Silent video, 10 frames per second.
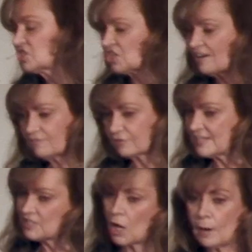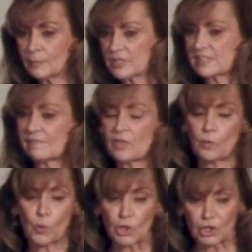Jeffrey Dahmers of the
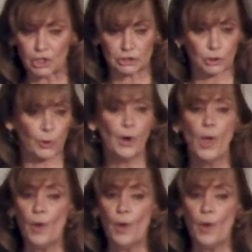world, or